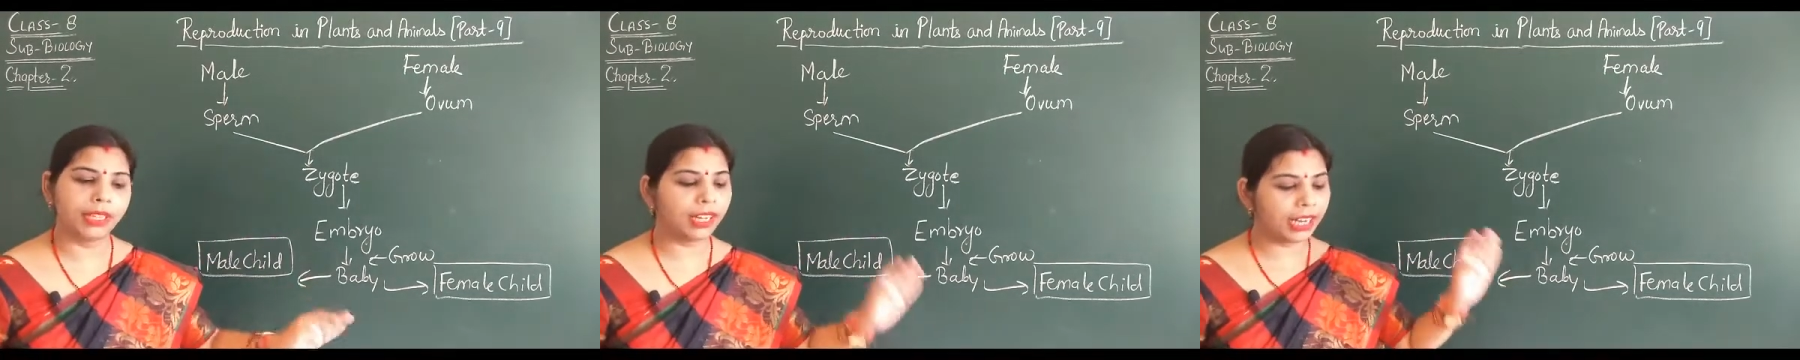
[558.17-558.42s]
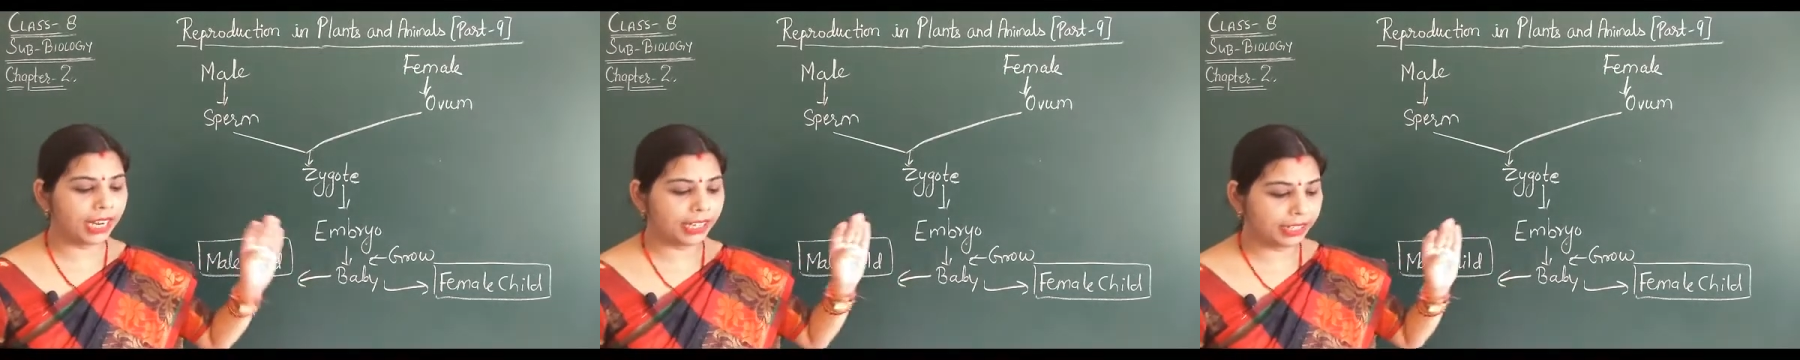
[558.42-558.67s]

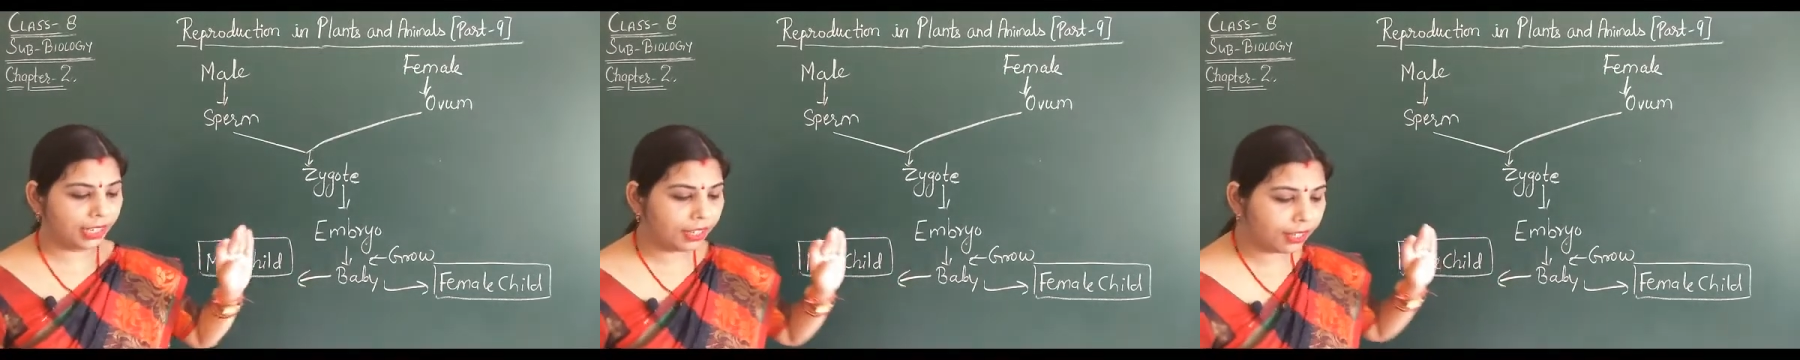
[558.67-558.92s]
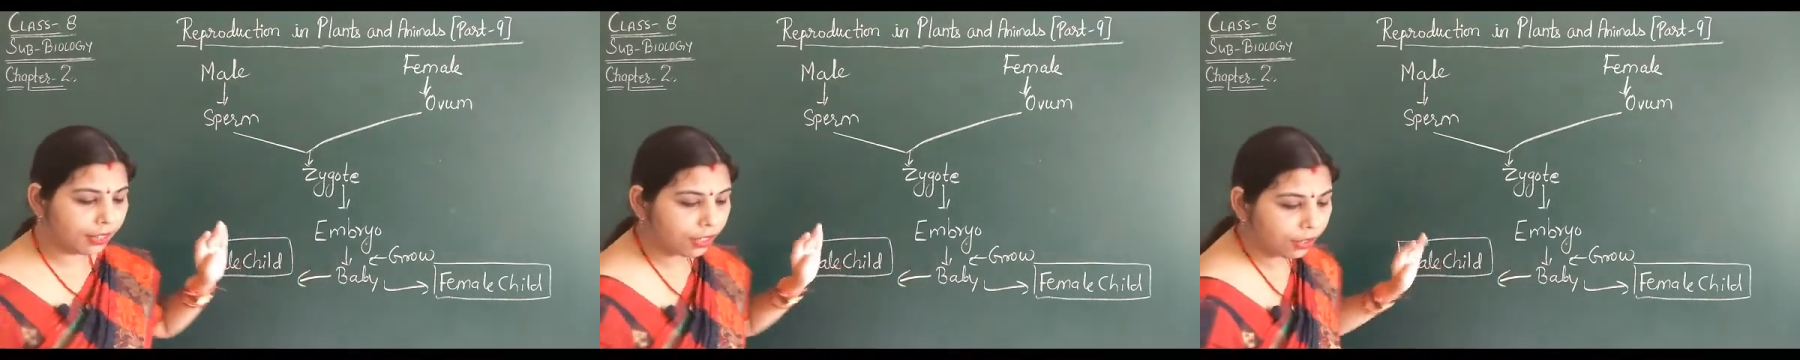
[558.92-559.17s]
and
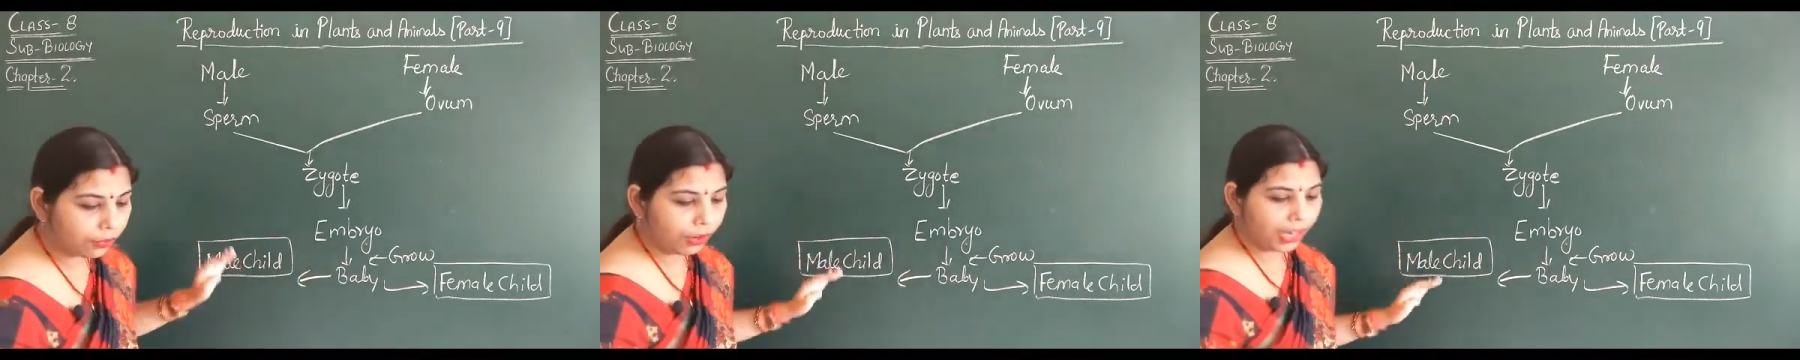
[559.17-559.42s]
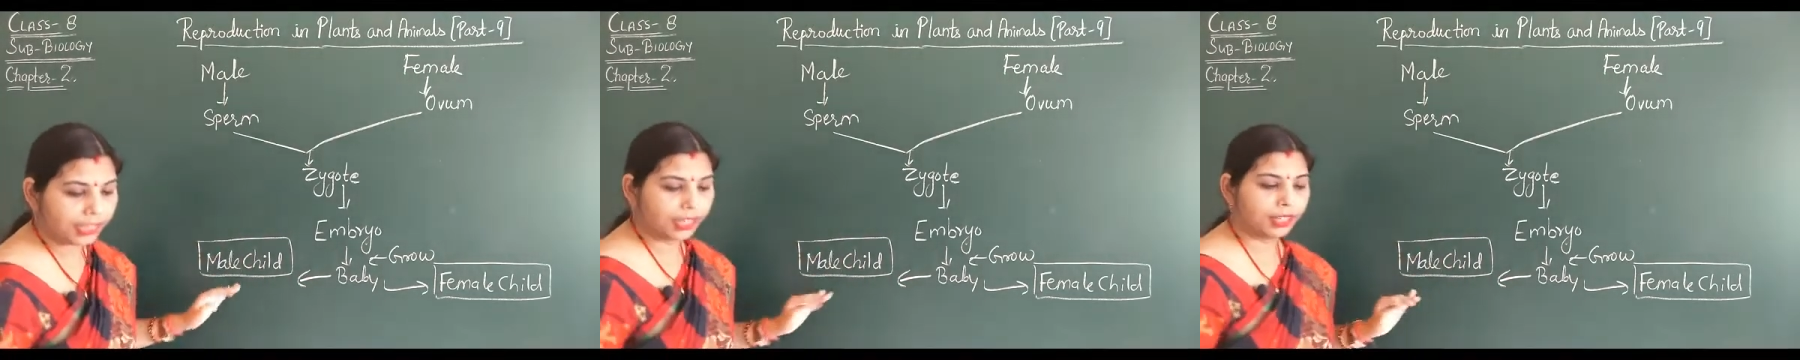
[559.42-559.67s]
the
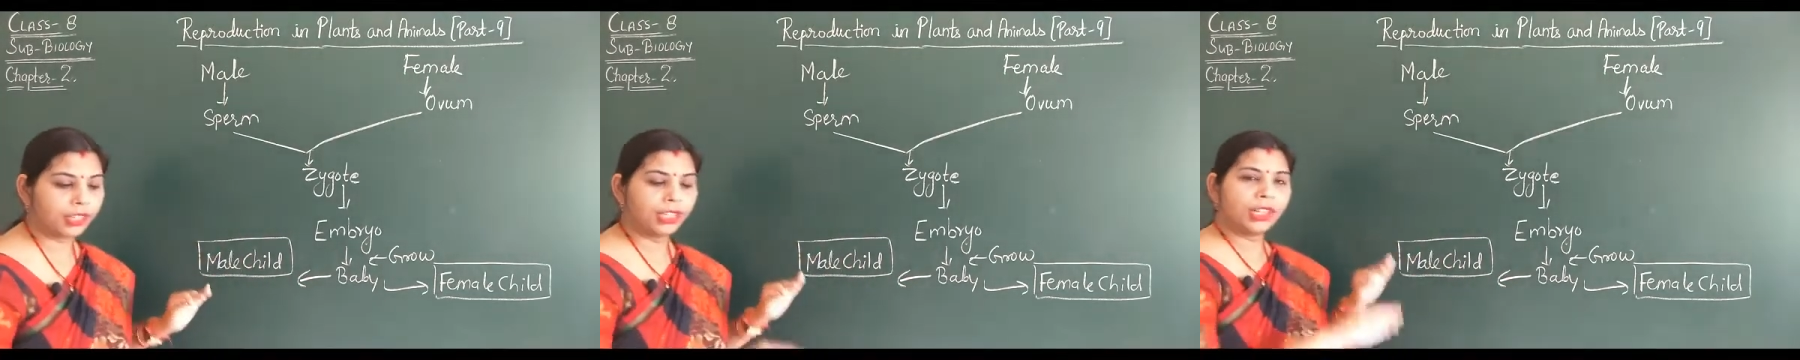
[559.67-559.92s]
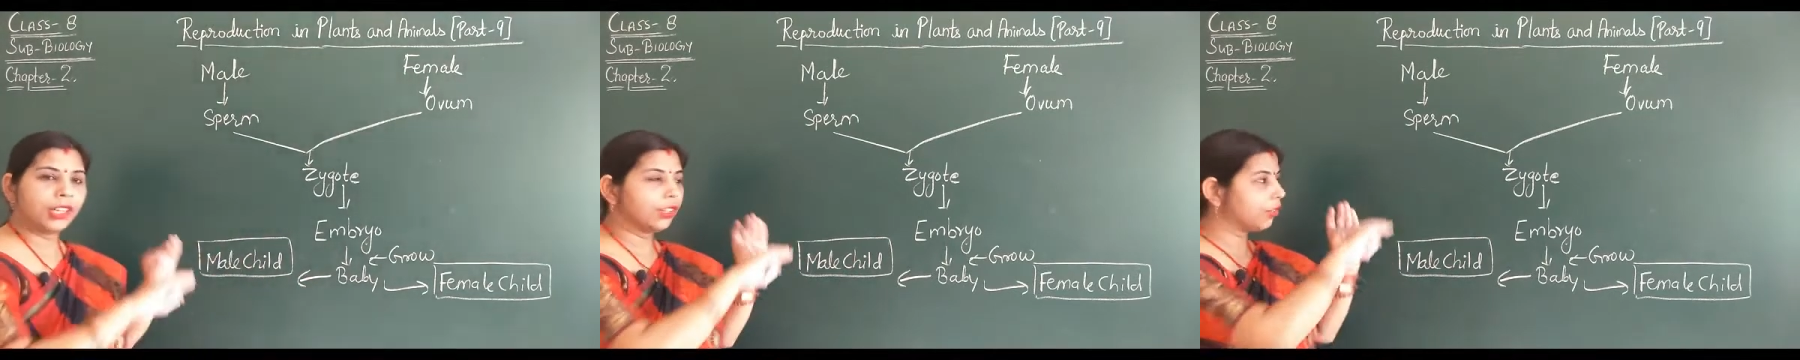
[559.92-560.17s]
father.
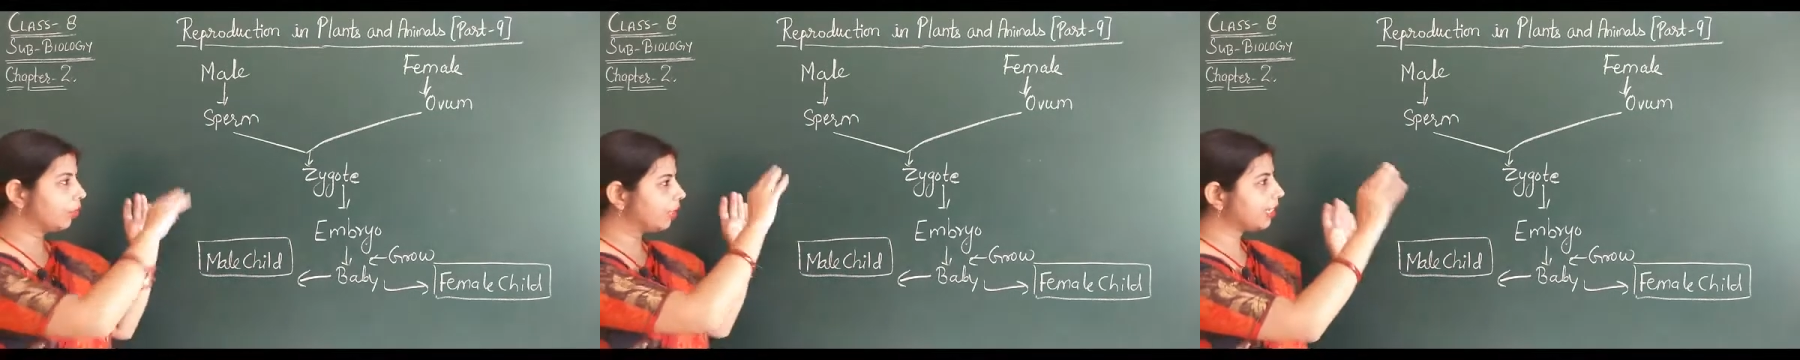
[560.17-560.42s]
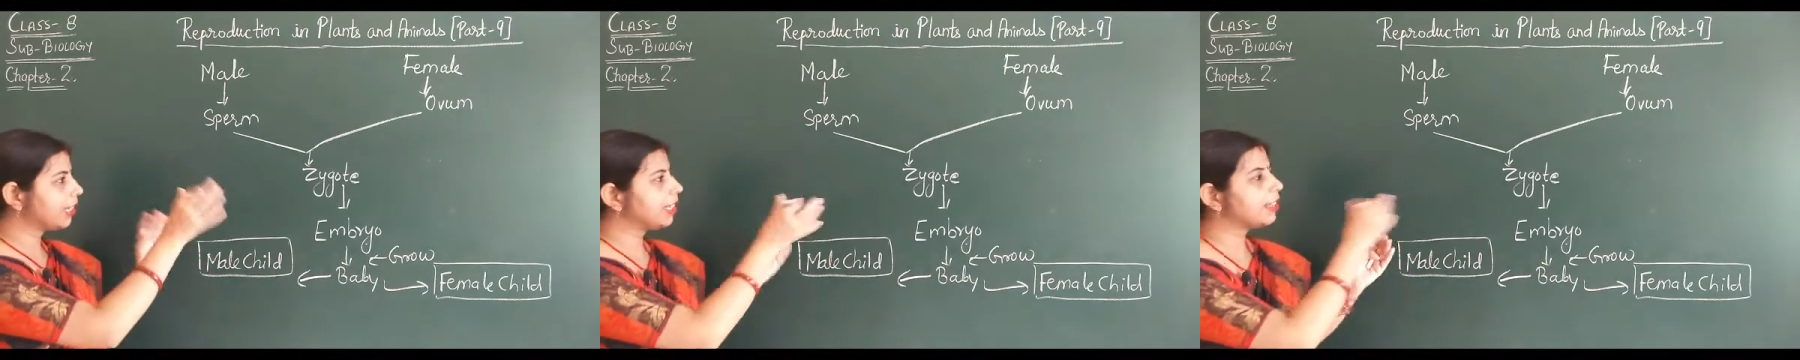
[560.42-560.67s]
So
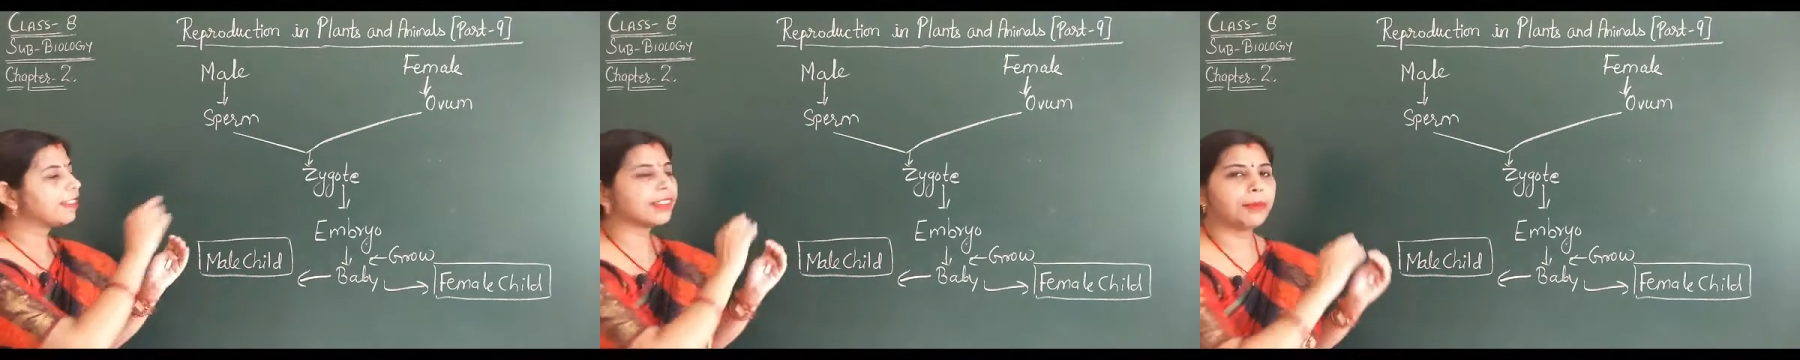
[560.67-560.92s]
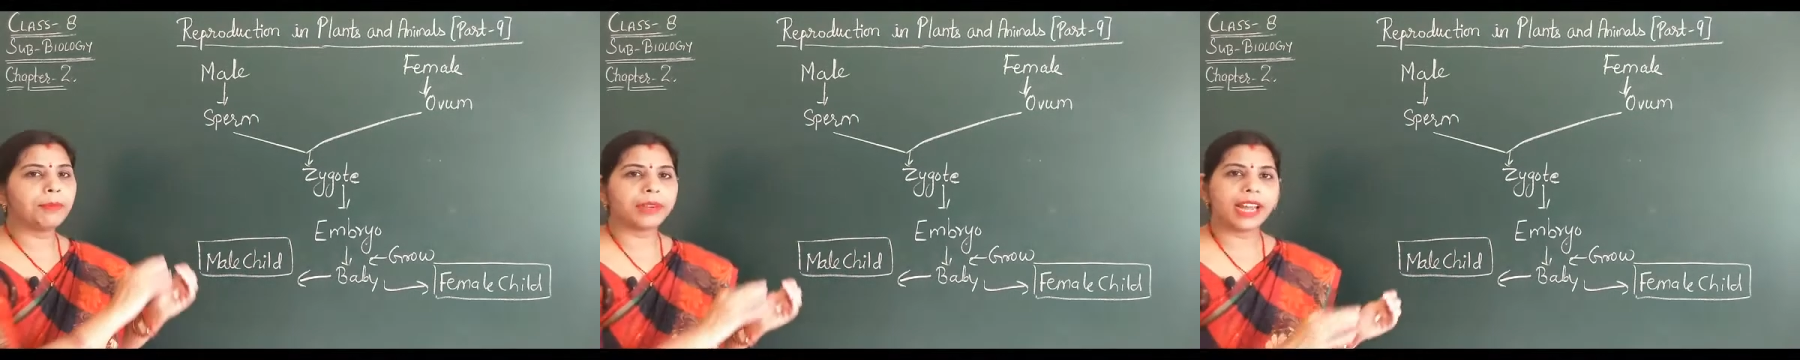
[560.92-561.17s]
this is the
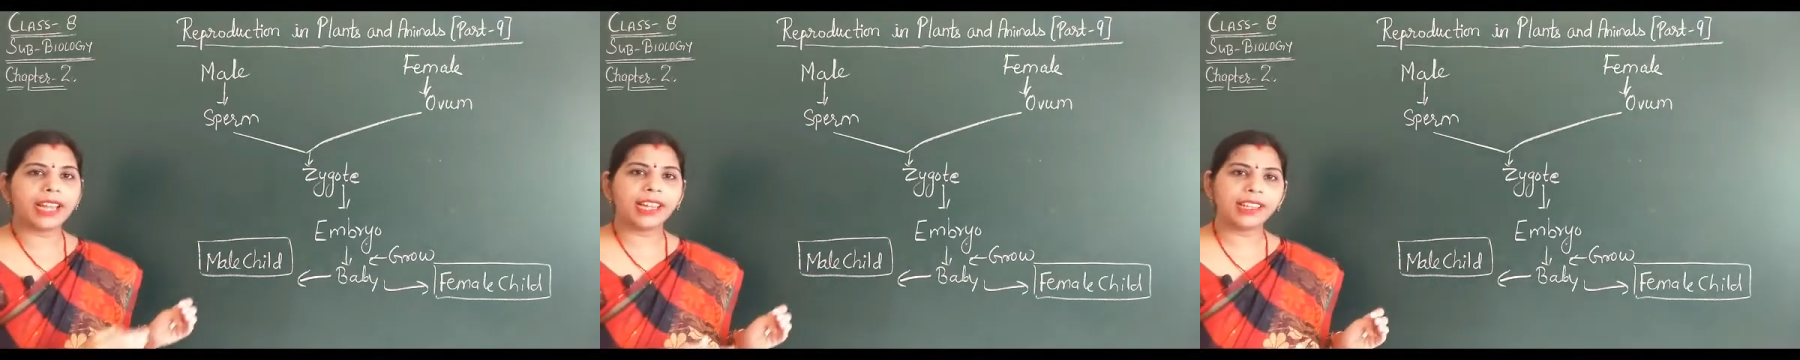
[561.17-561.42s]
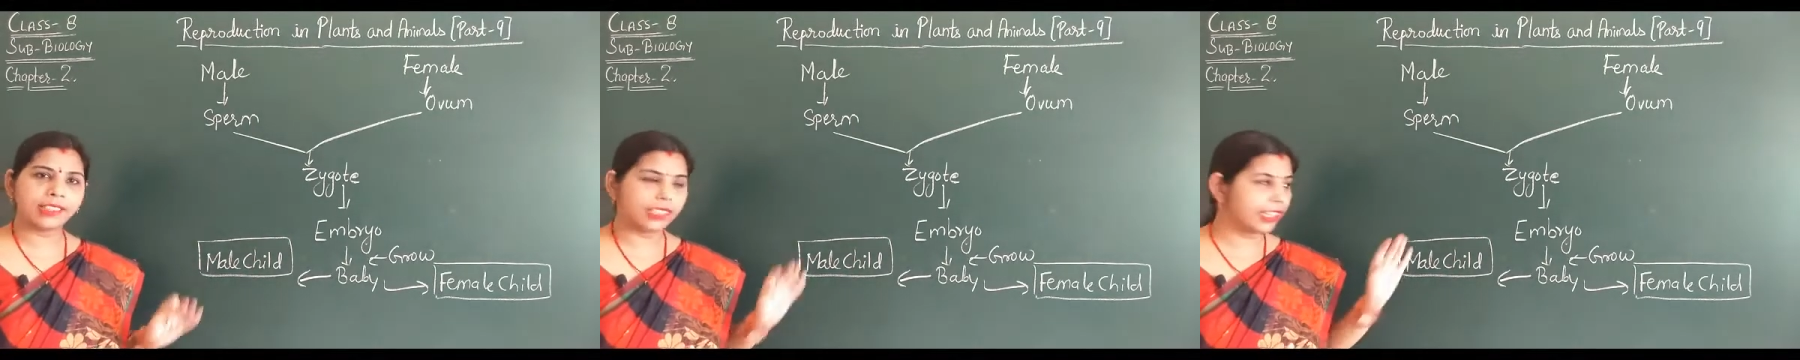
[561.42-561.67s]

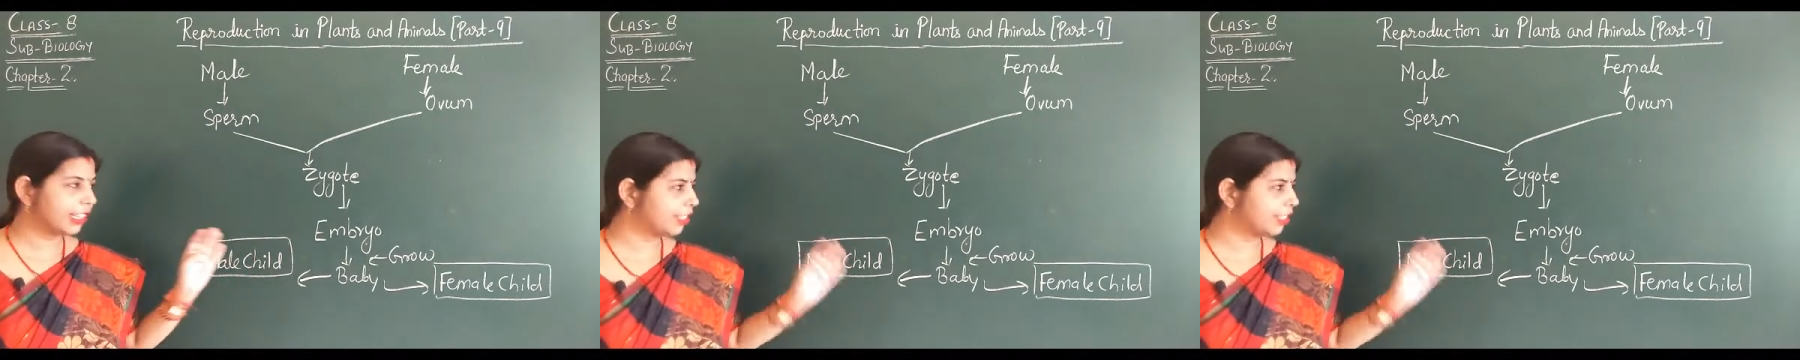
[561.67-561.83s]
summarized